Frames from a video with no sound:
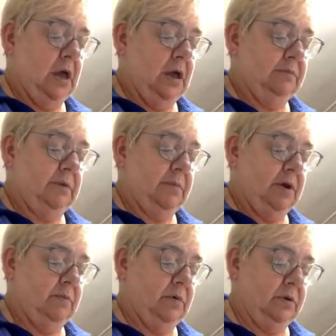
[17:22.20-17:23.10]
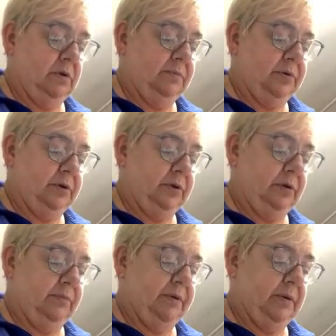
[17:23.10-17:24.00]
You might want to put a
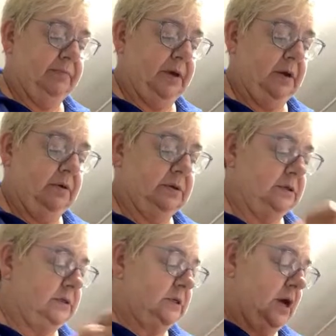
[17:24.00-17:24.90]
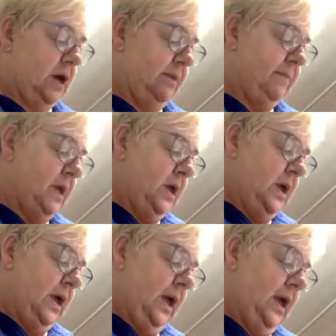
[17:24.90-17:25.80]
little bit up here at the top.
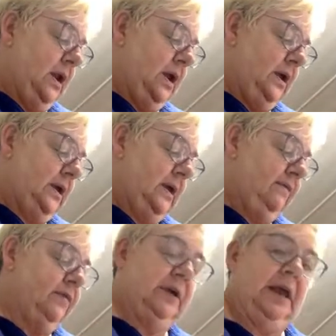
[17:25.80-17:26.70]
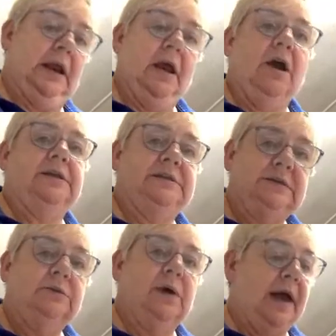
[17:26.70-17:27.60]
And I keep forgetting I
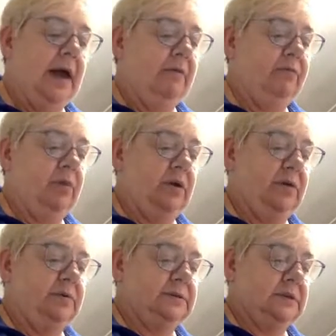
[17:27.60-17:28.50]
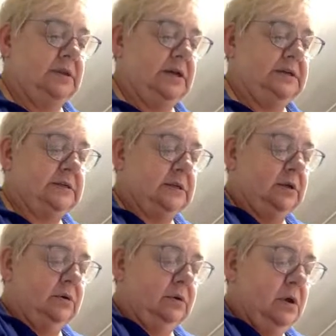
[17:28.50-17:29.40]
do have one of those nice
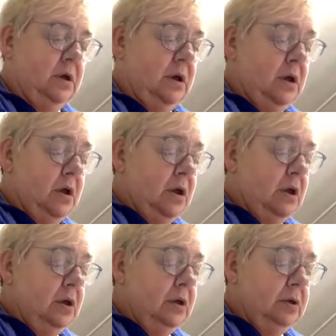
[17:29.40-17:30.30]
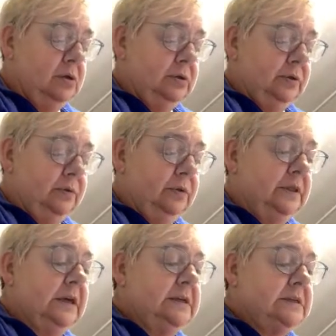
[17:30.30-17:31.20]
little glue
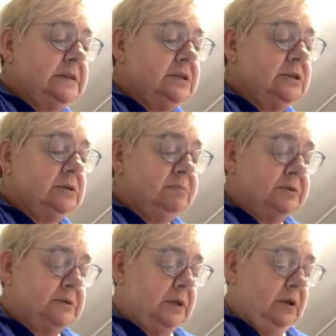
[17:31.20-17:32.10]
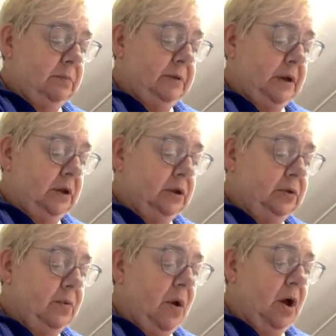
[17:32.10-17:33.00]
things that just puts a little bit of
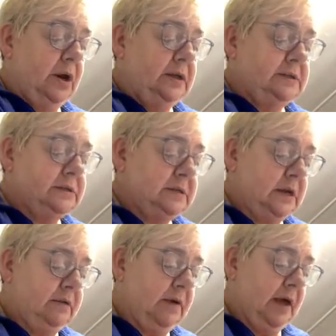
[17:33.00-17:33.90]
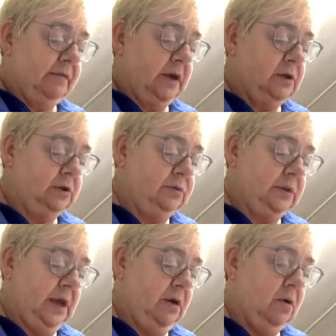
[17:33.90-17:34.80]
glue on instead of having glue
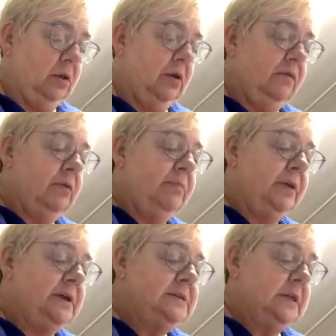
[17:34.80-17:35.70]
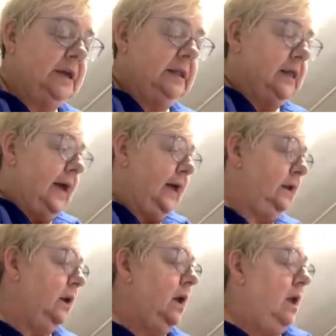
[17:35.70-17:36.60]
leak all over the place like that.
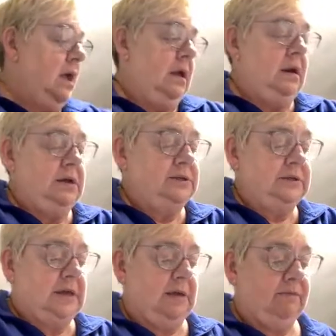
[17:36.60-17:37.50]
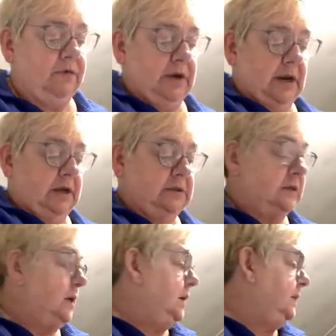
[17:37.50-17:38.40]
And I just keep forgetting
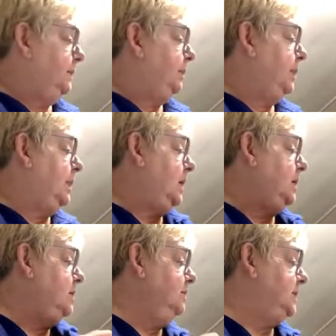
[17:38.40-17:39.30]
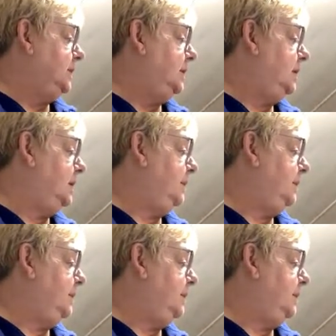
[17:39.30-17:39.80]
to use it.